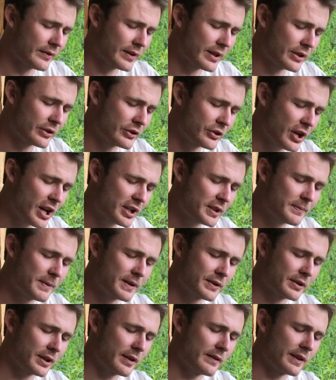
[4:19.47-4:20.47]
the
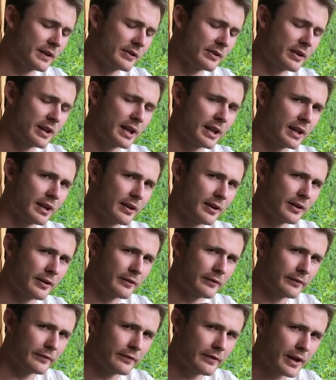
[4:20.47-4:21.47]
adjustments on this thing
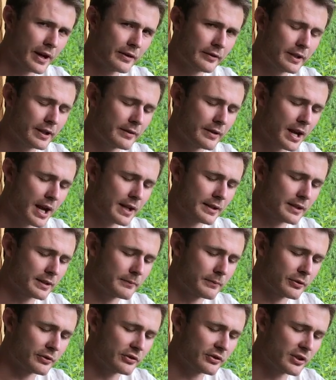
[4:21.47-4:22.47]
are very nice
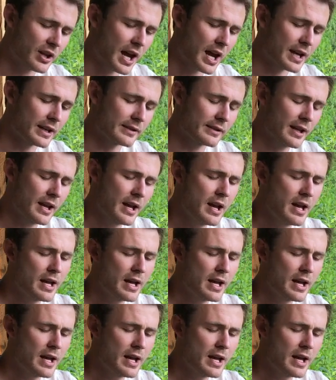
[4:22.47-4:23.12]
and precise.